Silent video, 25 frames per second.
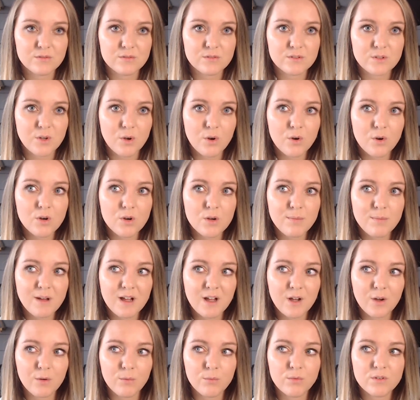talk
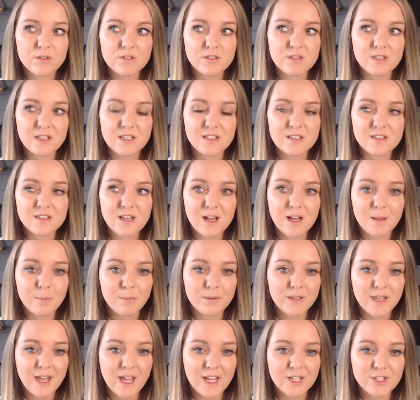about was this
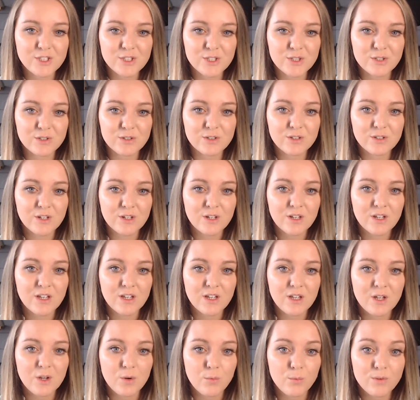application
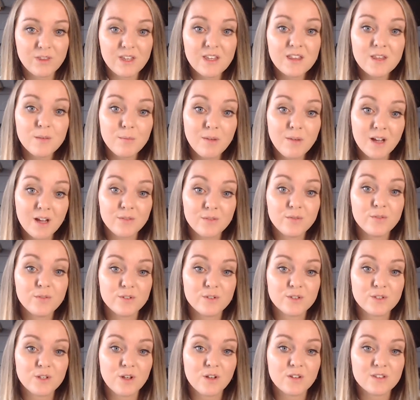within the
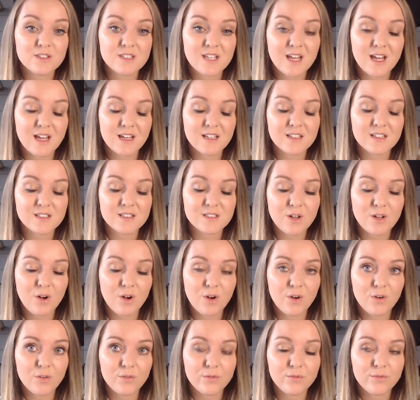mindfulness context
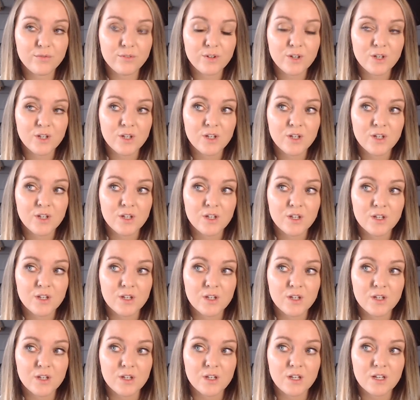of
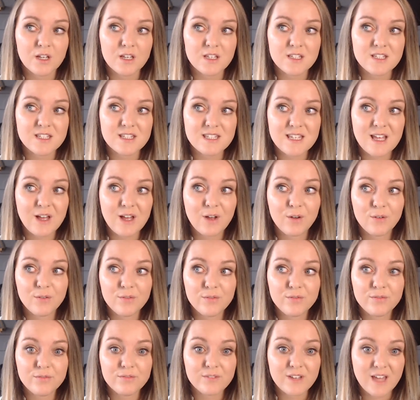
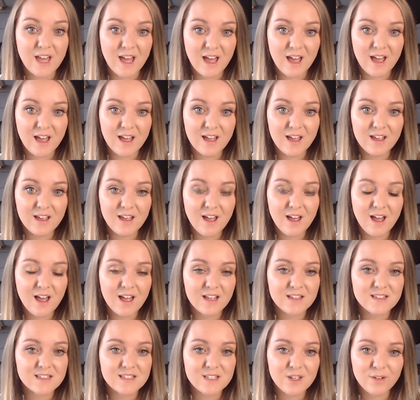self-care
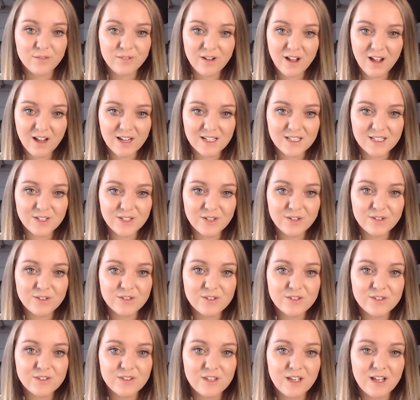and
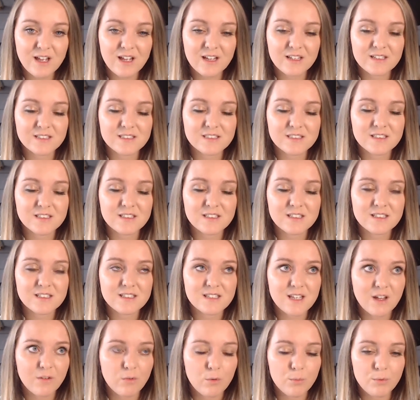self-kindness and
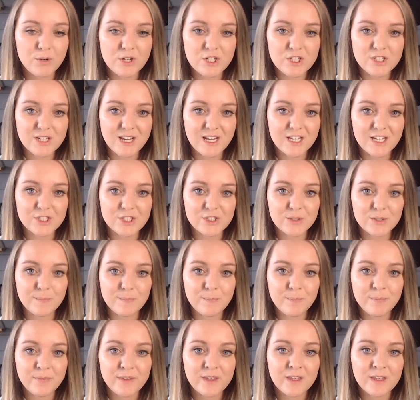self-appreciation,